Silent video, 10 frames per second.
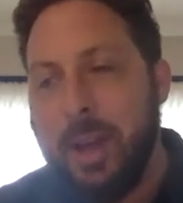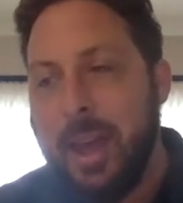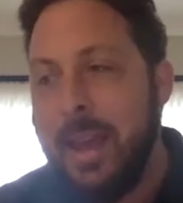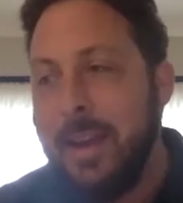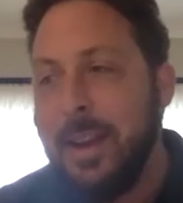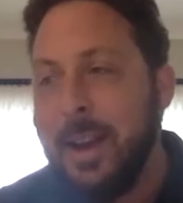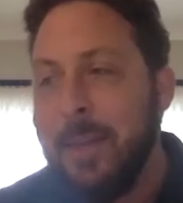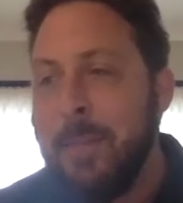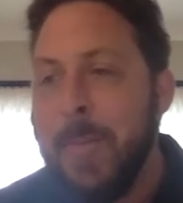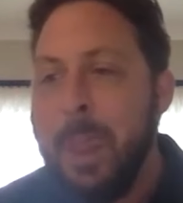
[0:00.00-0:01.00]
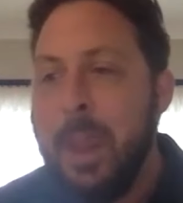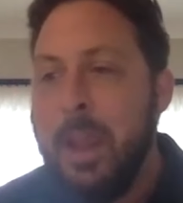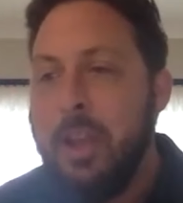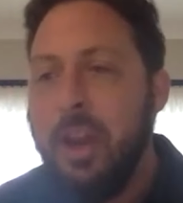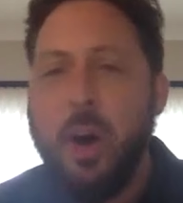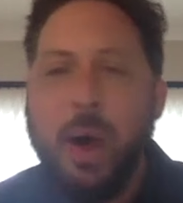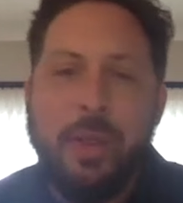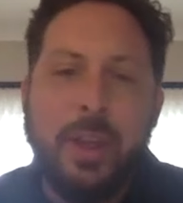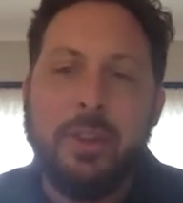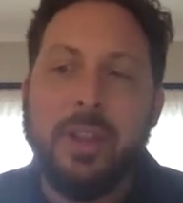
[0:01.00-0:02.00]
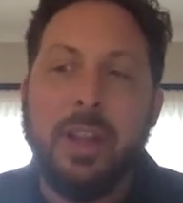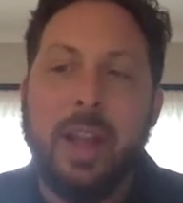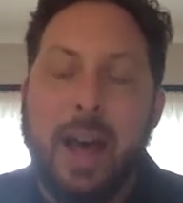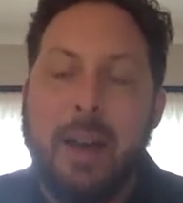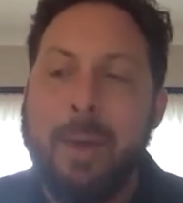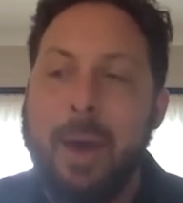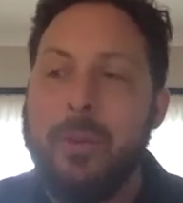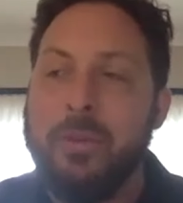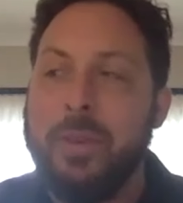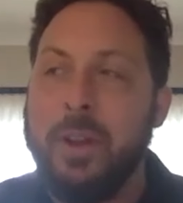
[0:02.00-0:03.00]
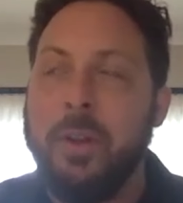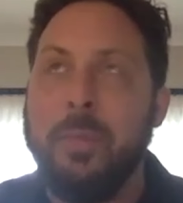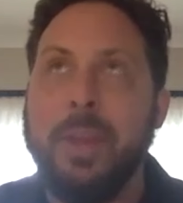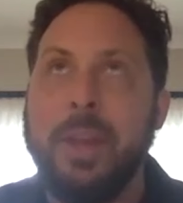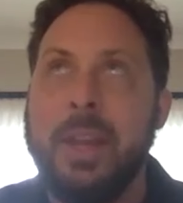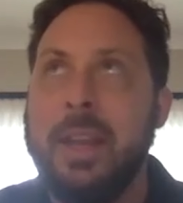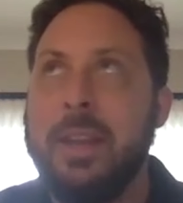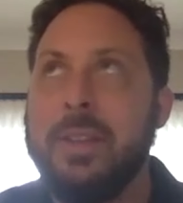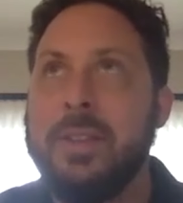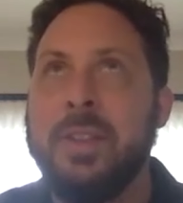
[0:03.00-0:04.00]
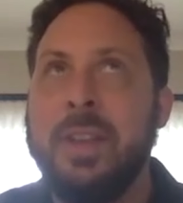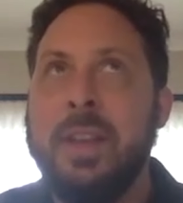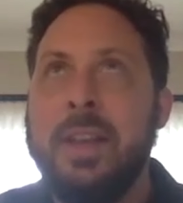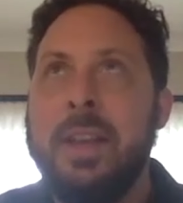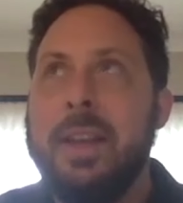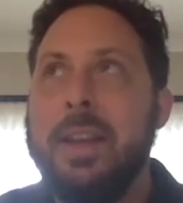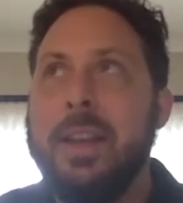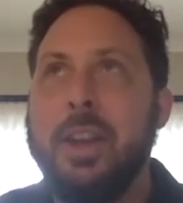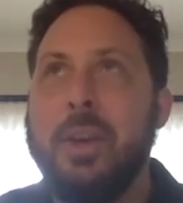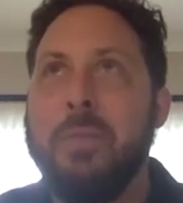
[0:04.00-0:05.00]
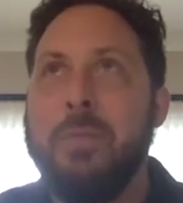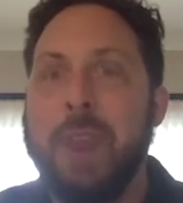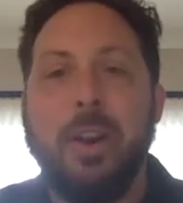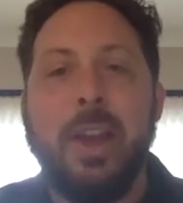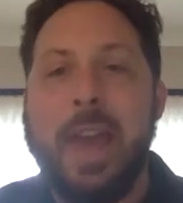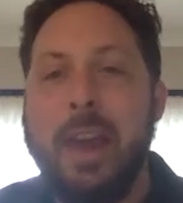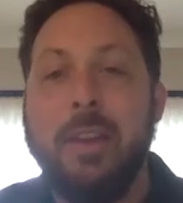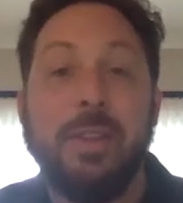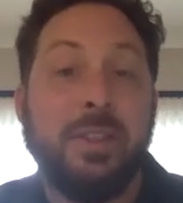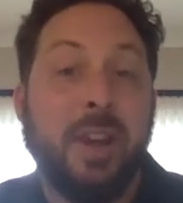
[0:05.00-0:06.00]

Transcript: And, um, you know, I think there's a lot about the film that is, you know, very ahead of its